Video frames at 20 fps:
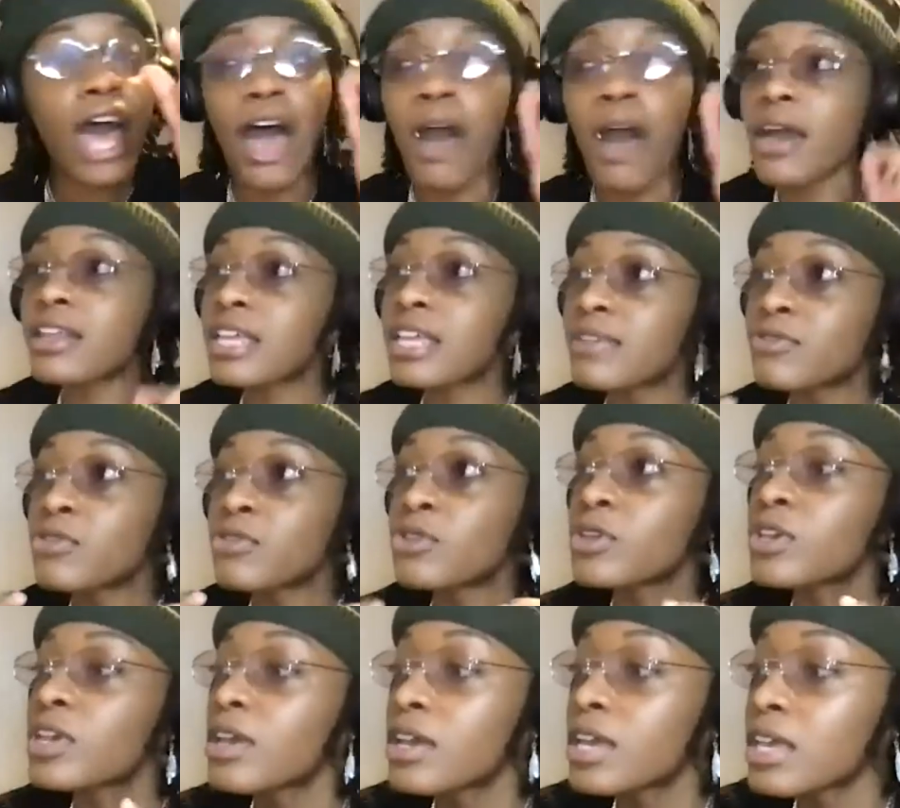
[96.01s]
I had to
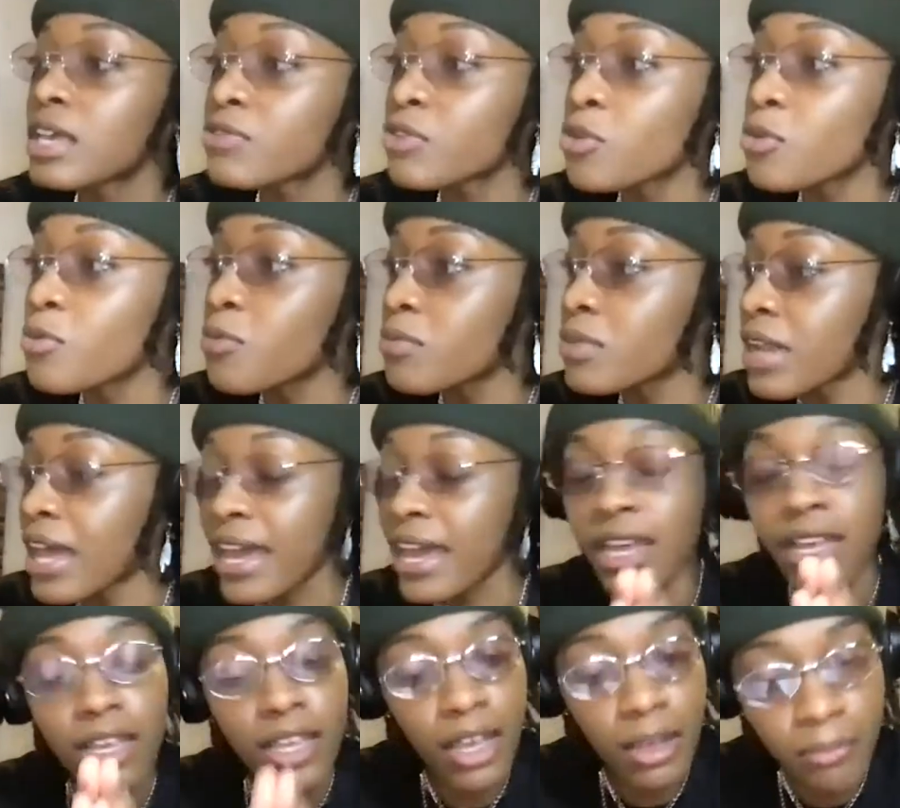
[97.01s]
give you
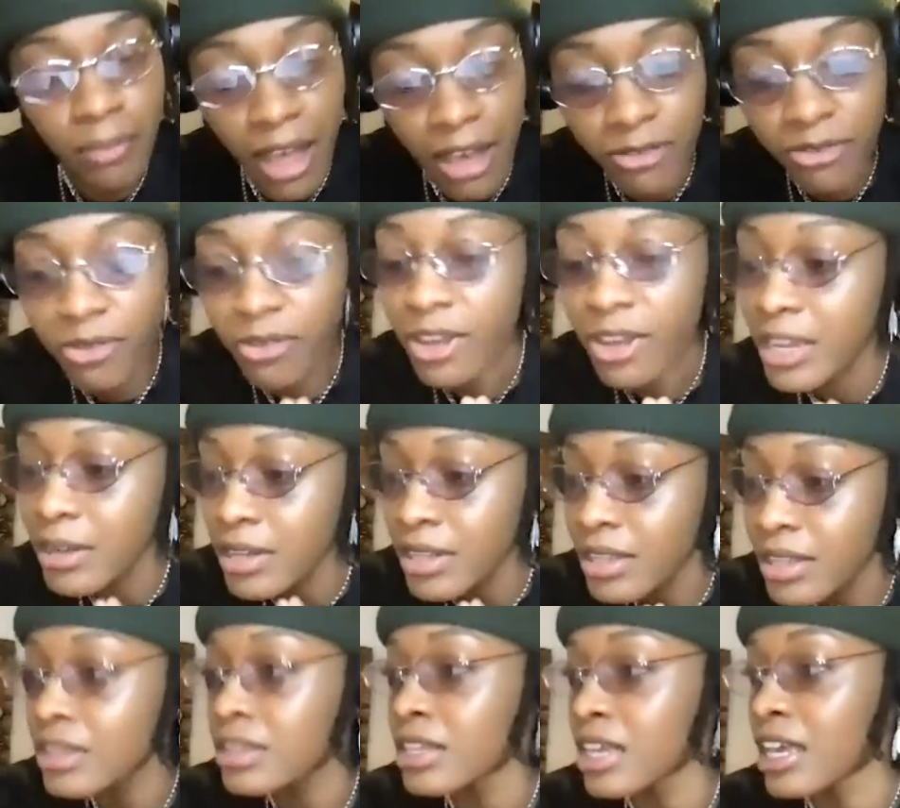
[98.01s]
like my
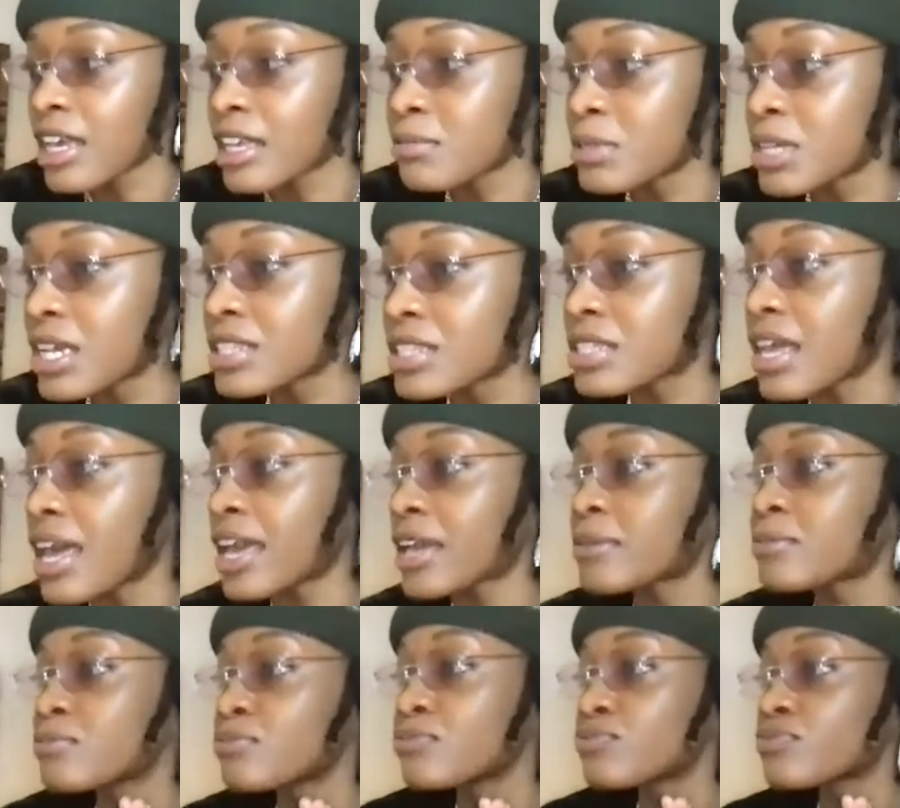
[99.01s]
friend things because
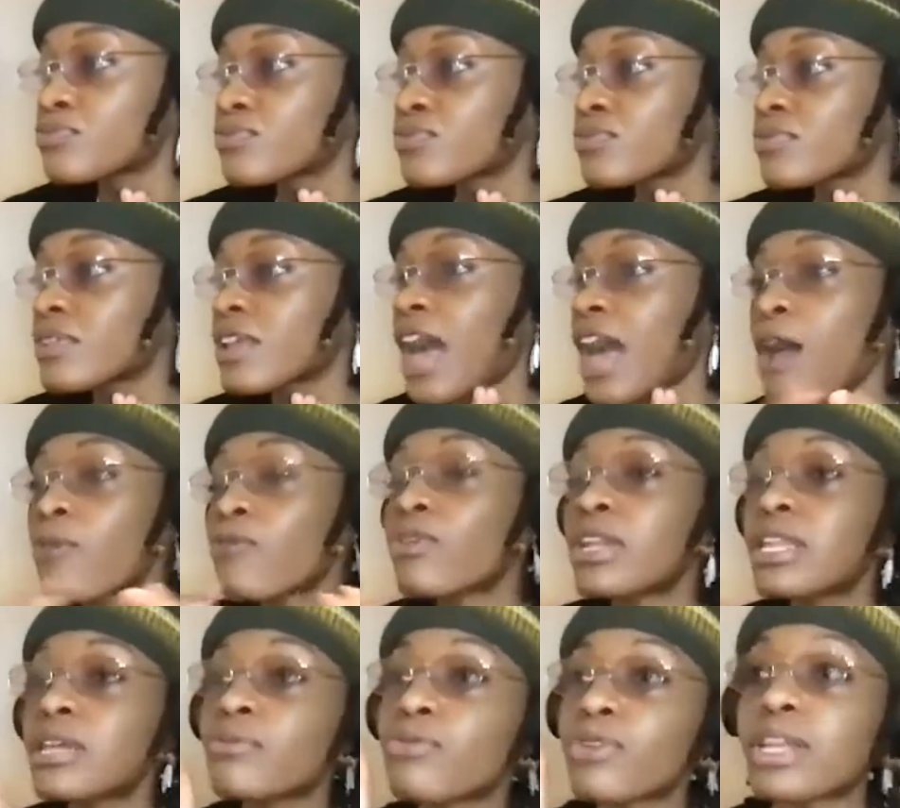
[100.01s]
like I
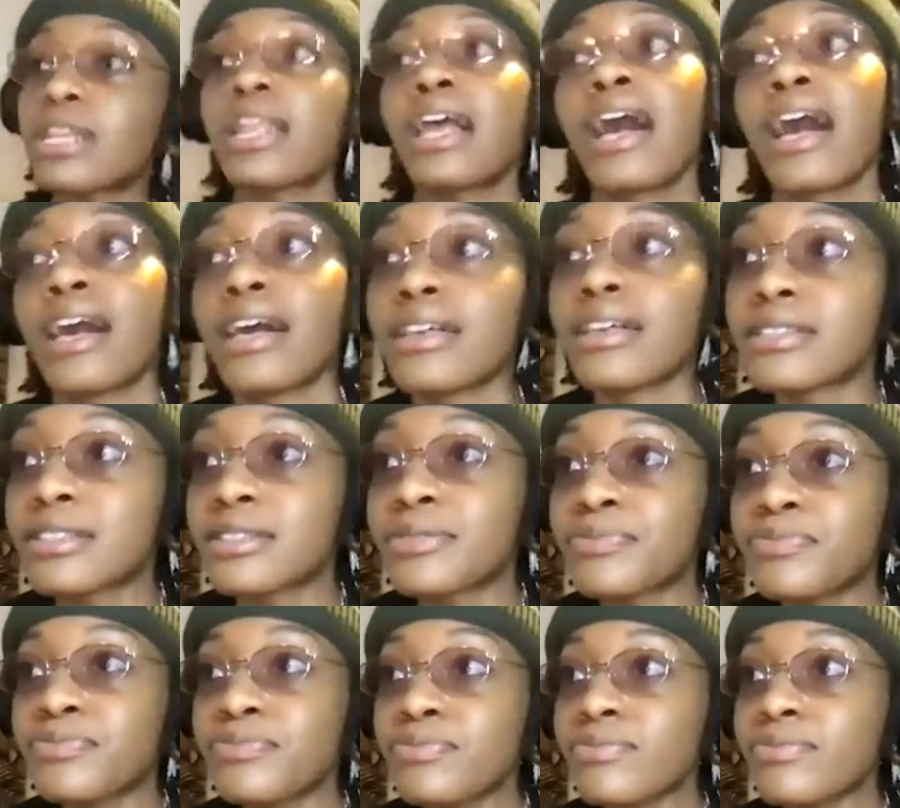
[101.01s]
really realized